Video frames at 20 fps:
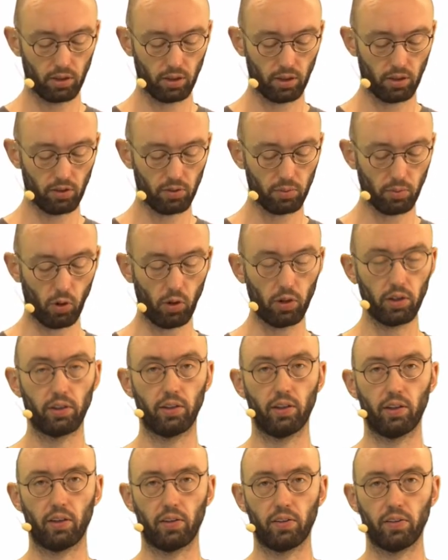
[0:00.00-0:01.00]
is smaller
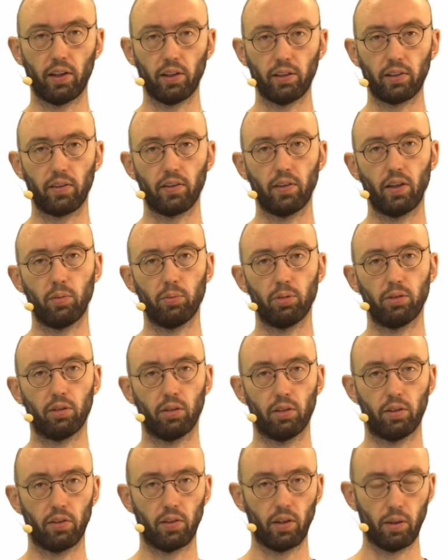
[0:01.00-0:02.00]
than the second sample
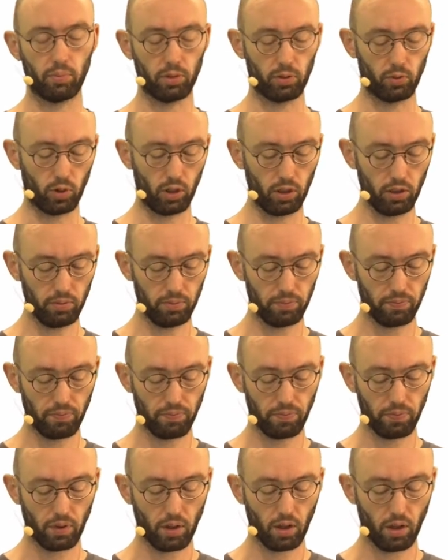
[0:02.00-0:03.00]
in sample 1.
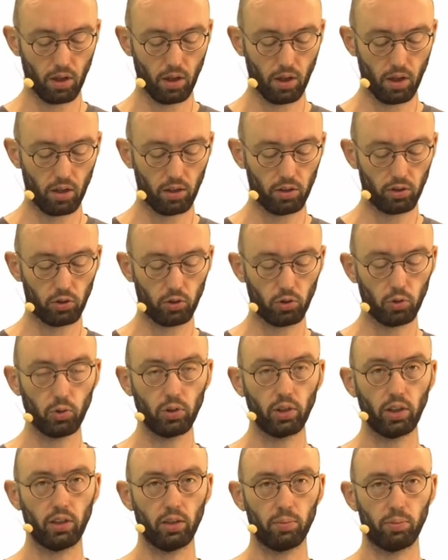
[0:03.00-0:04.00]
Two
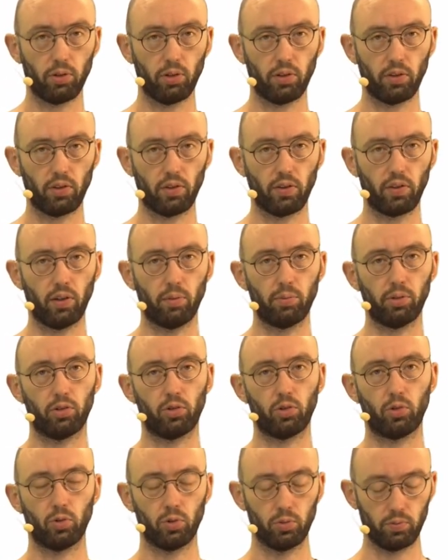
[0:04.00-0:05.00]
data points in sample
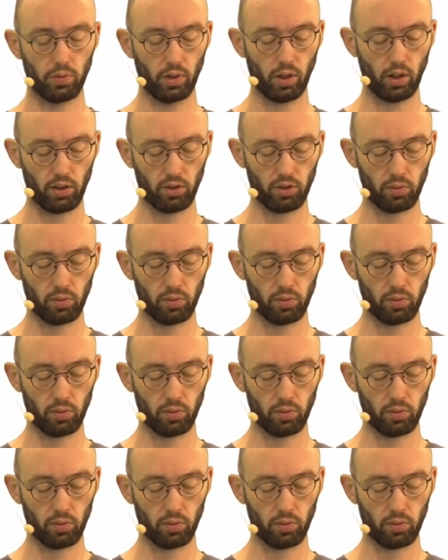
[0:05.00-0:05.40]
2 are